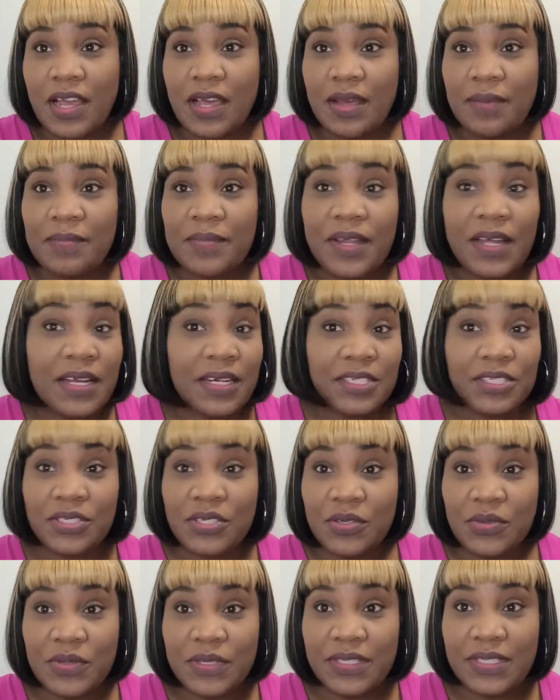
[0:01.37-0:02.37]
I'm not
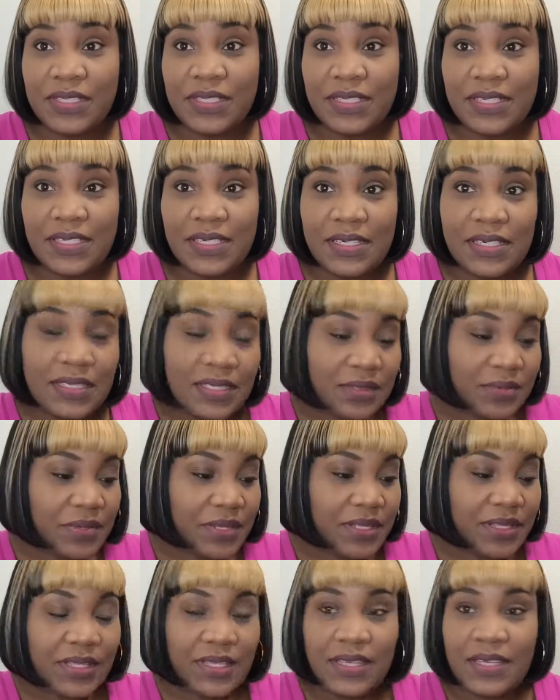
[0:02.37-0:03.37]
sure what the deal is
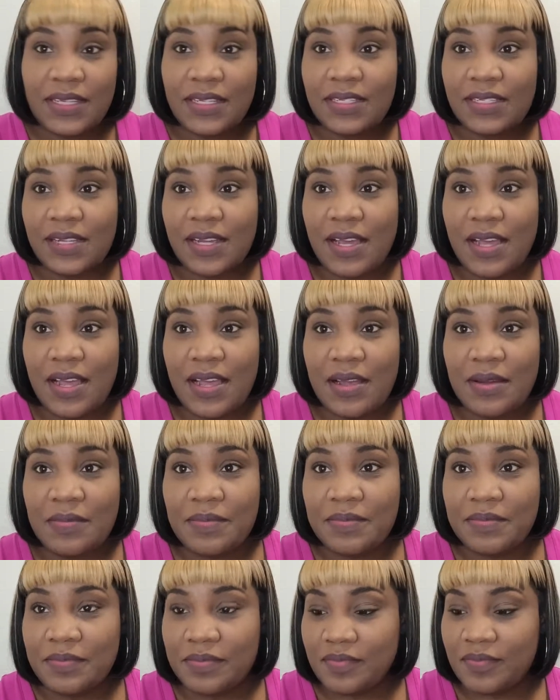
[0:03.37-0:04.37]
with it.
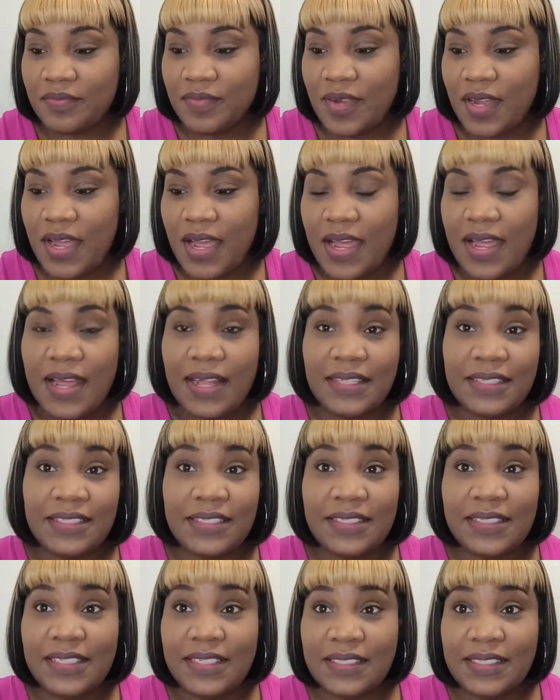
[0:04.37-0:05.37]
I had
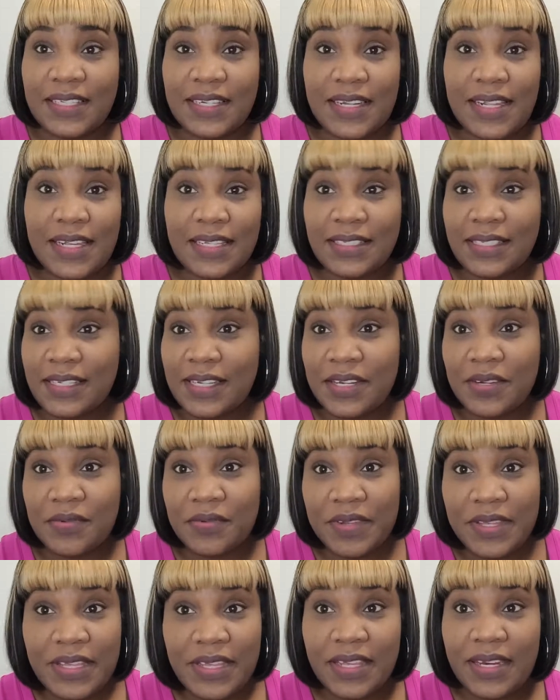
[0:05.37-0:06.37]
to disconnect and then
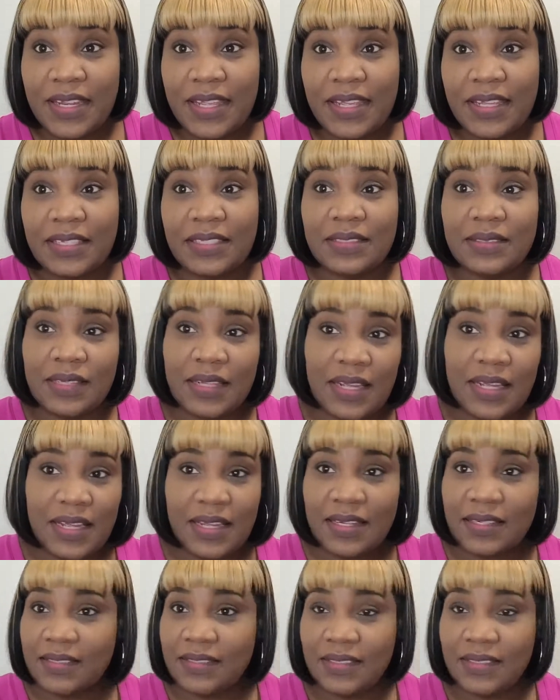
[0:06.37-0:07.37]
reconnect,
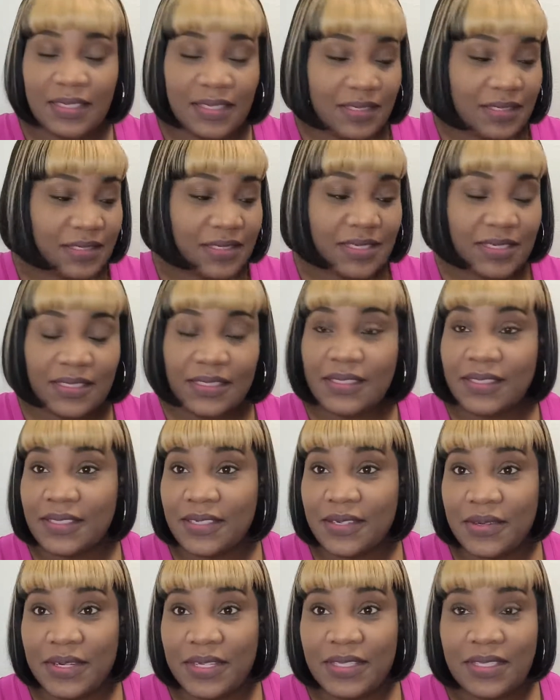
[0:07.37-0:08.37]
and it's
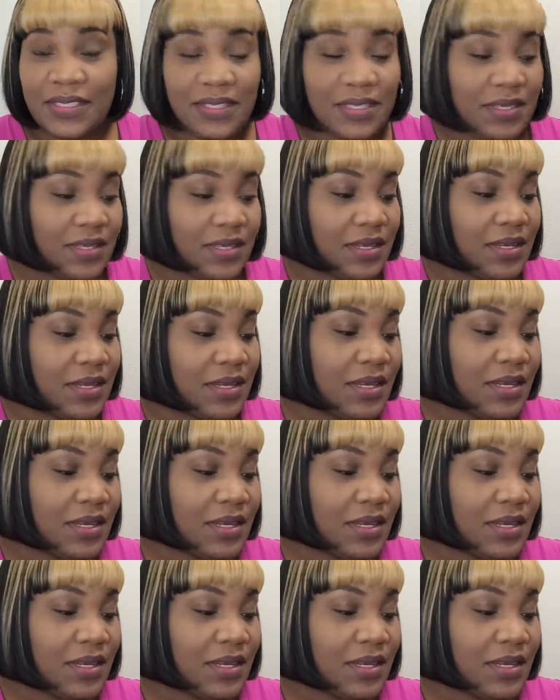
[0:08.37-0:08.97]
just crazy.